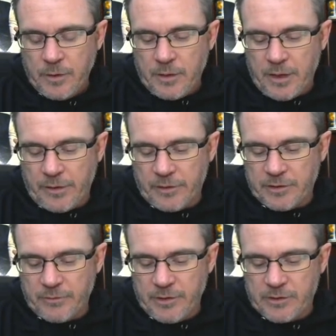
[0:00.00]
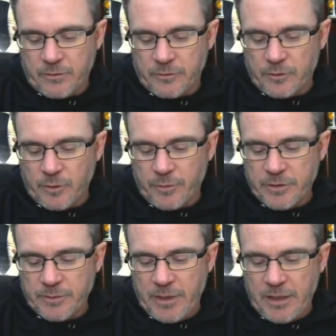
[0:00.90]
Okay, there's three
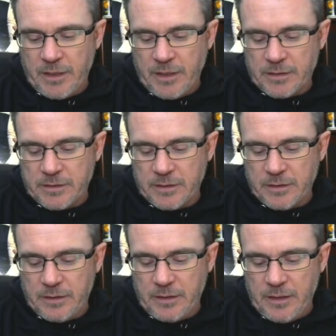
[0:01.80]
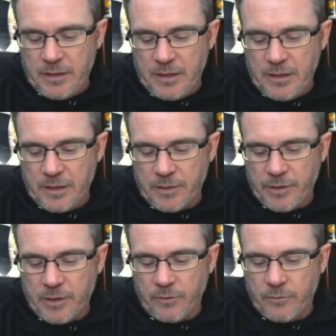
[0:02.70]
stormtroopers. We need to get the... There
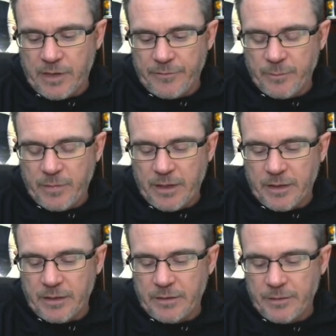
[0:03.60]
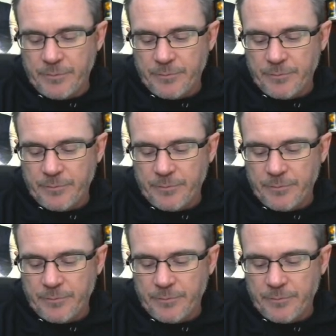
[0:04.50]
we go. Guavian behind.